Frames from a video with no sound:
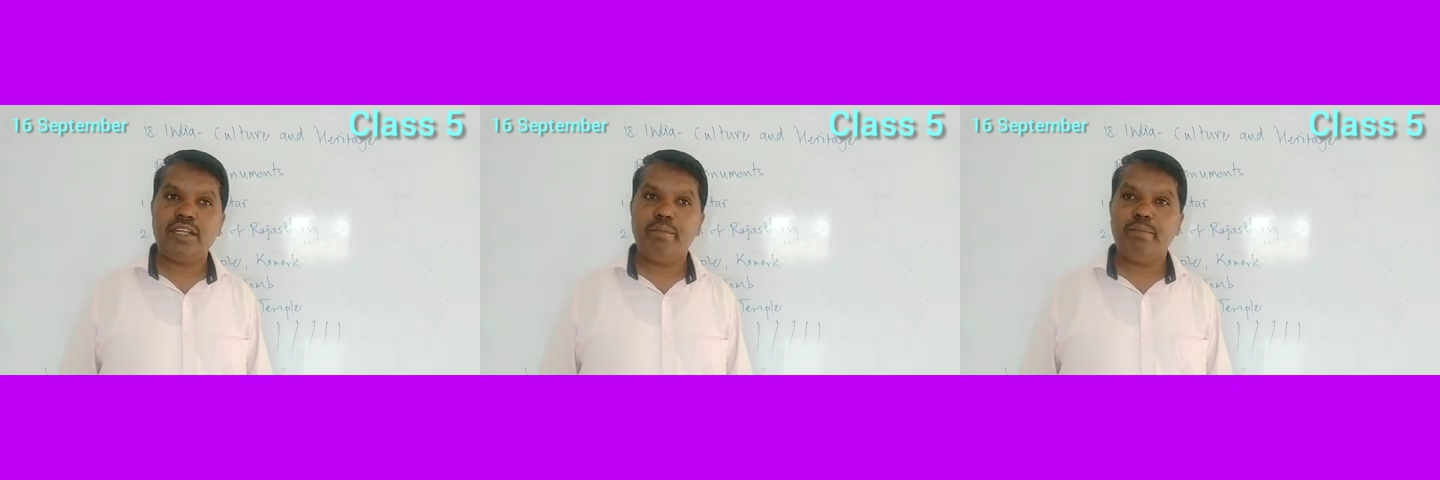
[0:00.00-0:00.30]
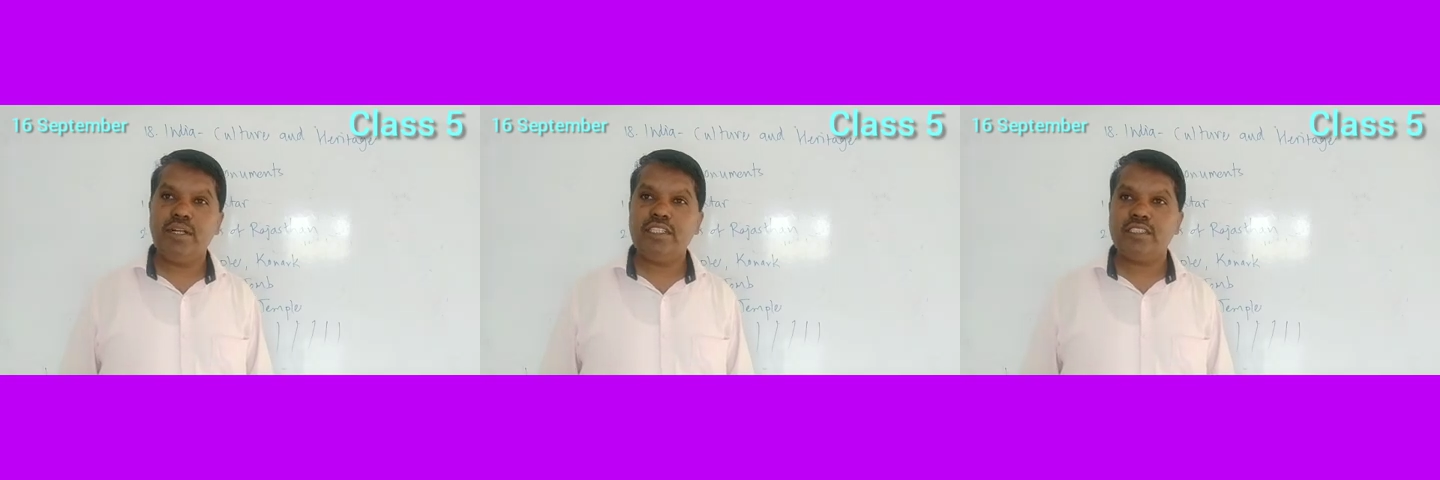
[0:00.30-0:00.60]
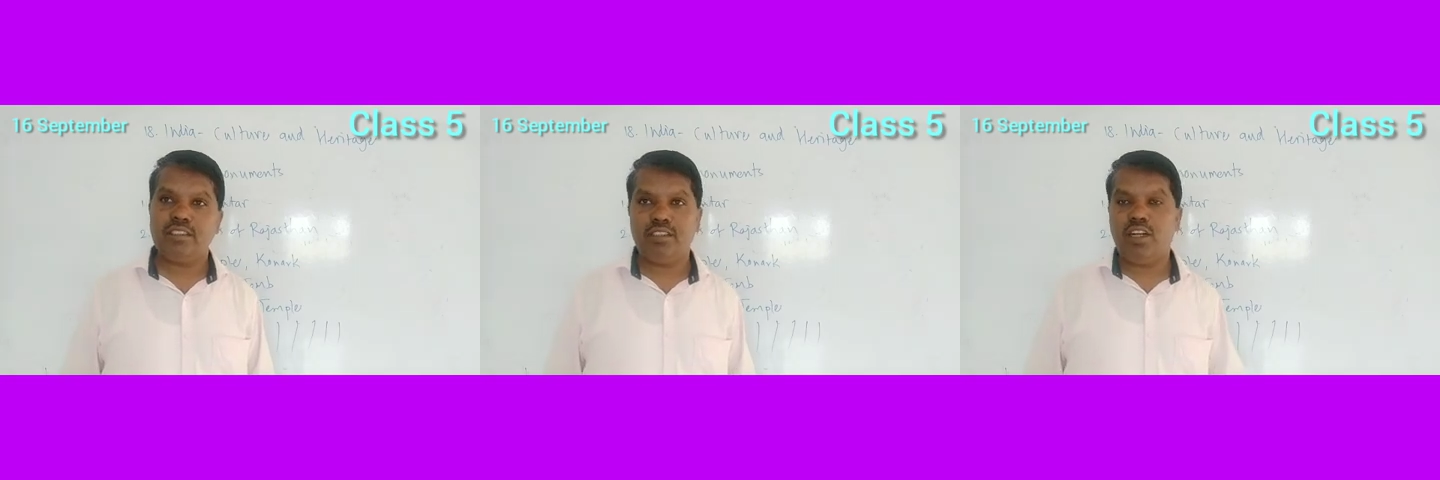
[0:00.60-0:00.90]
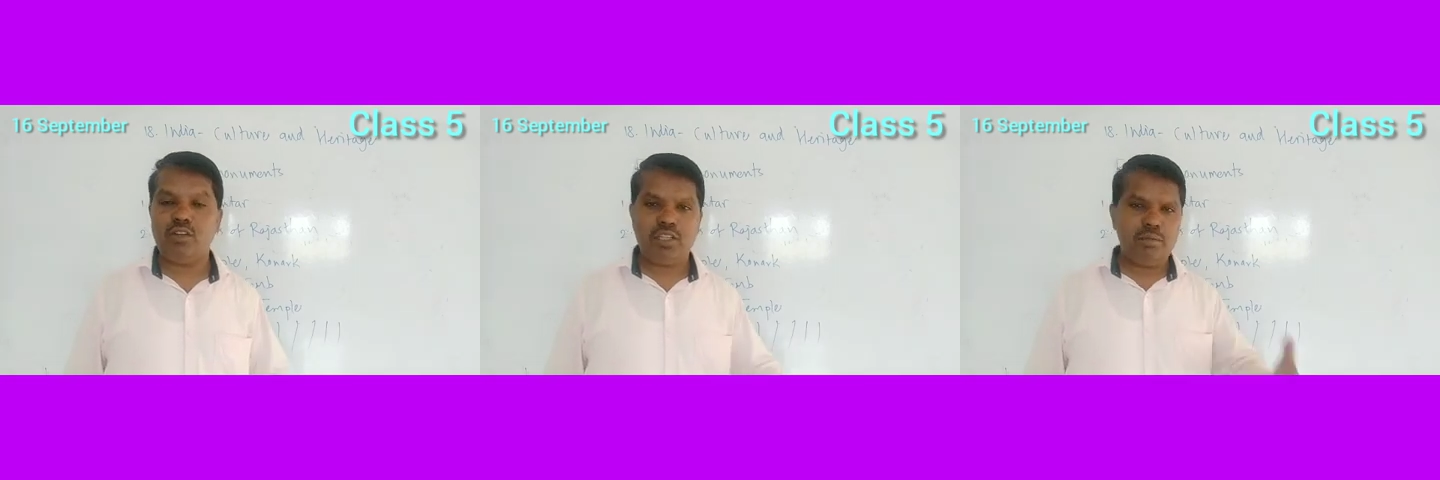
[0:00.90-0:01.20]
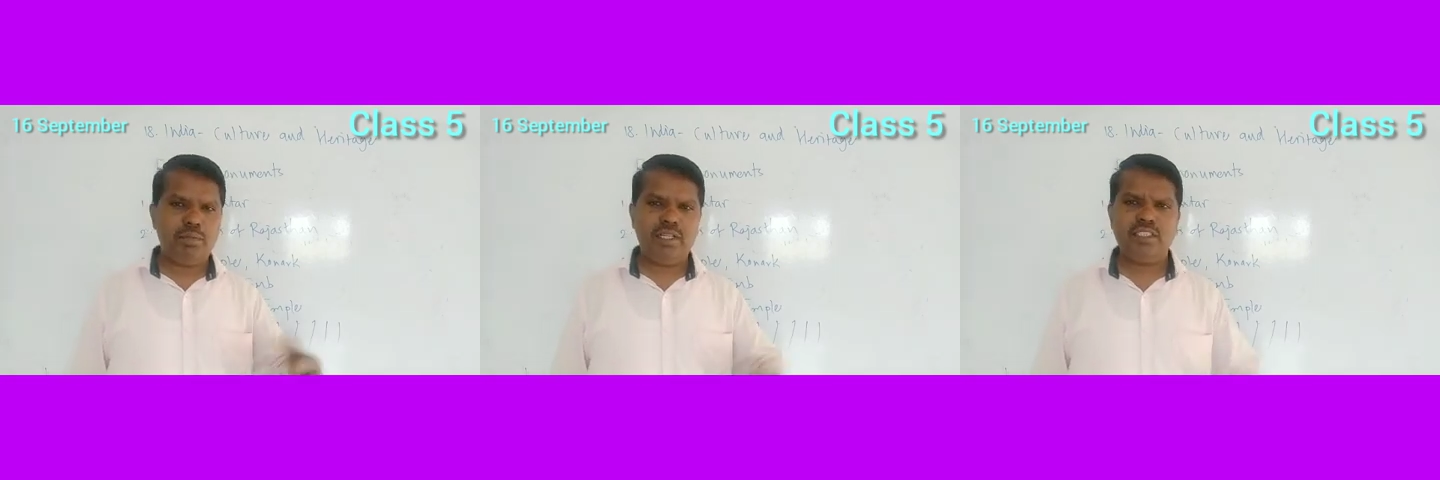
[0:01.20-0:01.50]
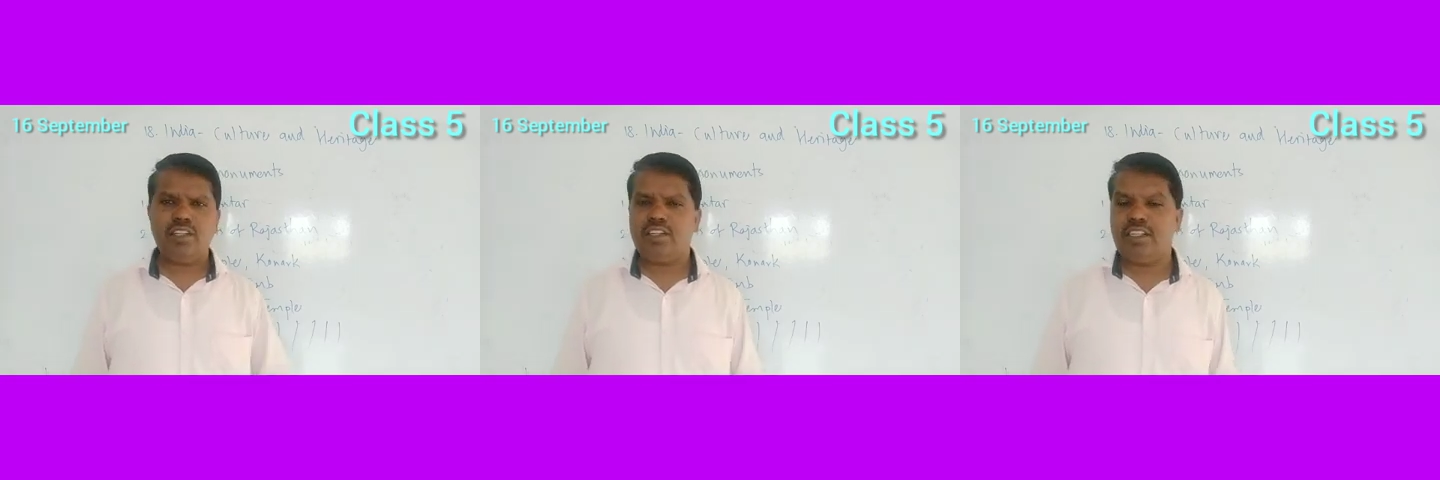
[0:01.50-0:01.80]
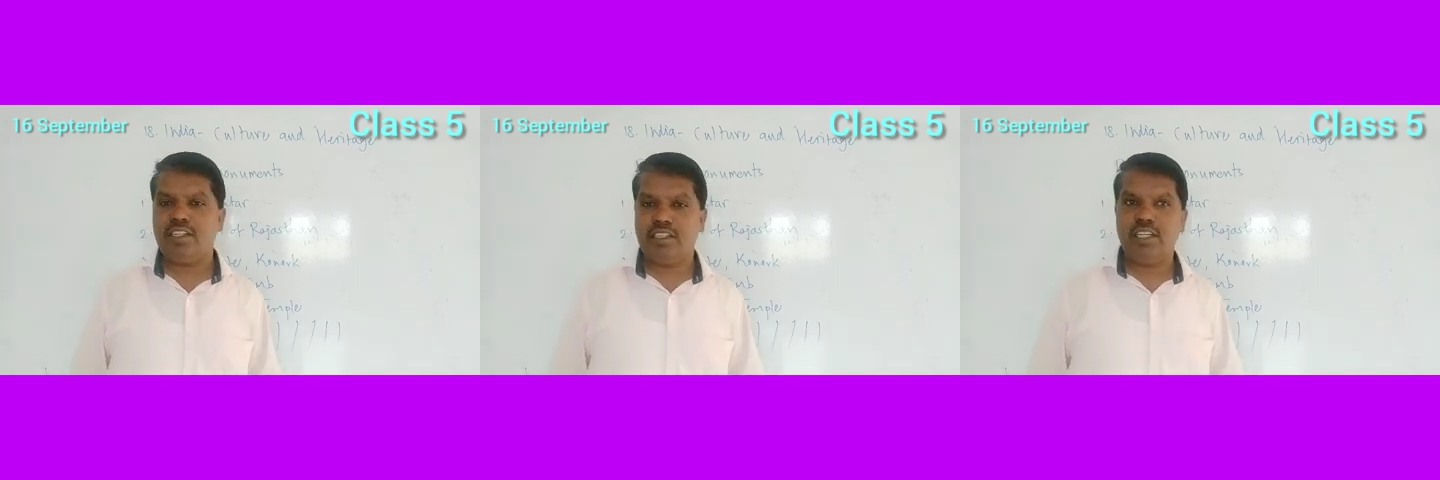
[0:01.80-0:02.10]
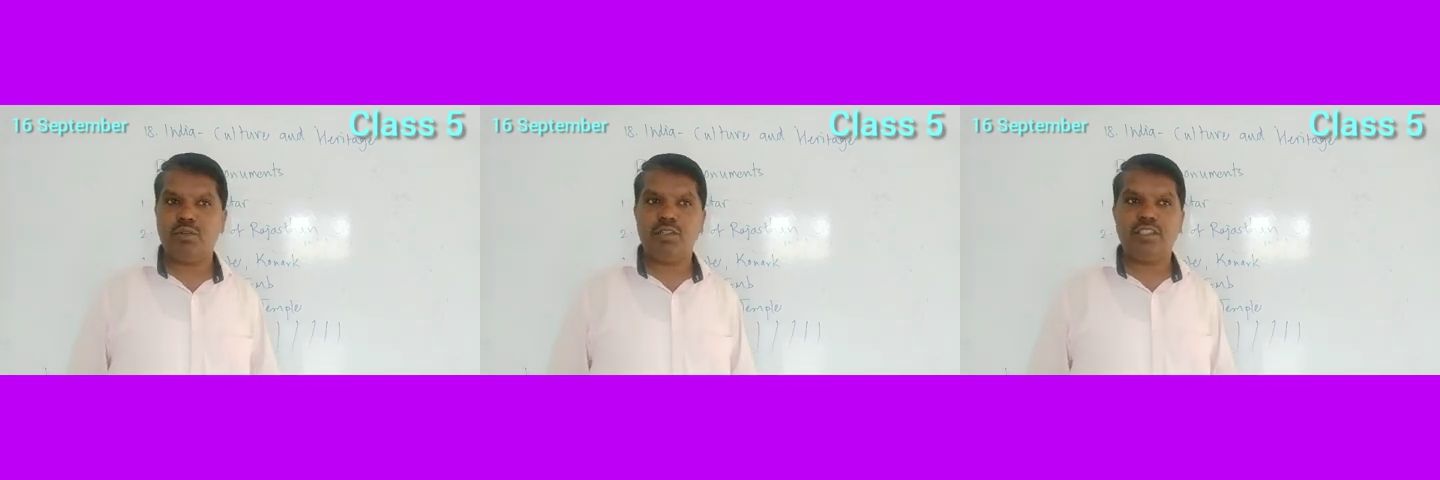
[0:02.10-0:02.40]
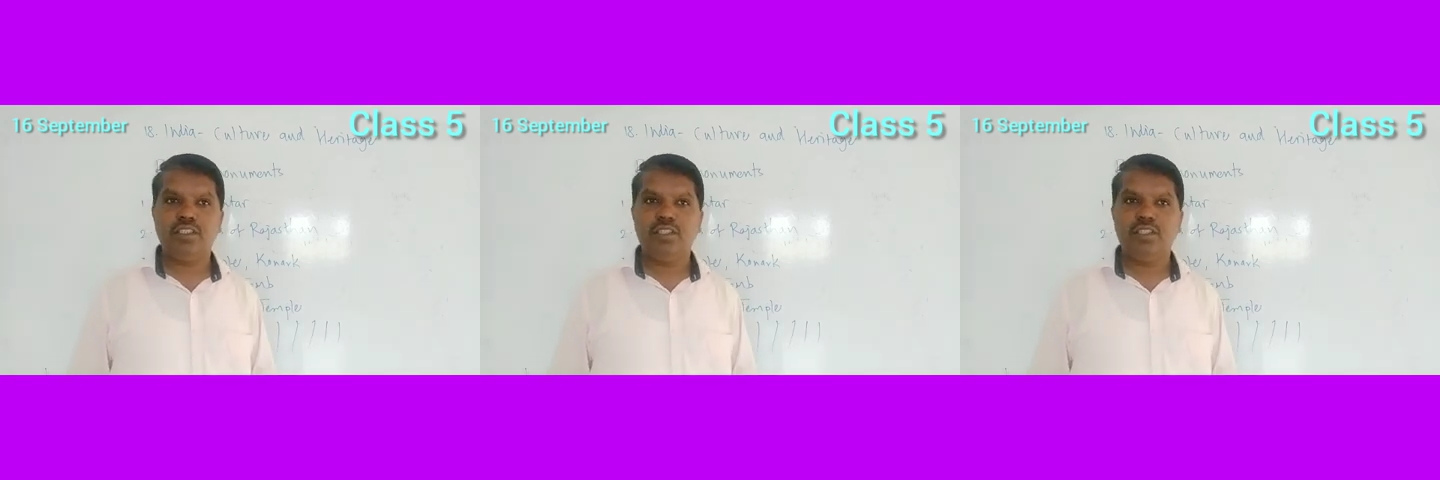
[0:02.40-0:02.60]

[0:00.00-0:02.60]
temples. Now temple is not there, that one.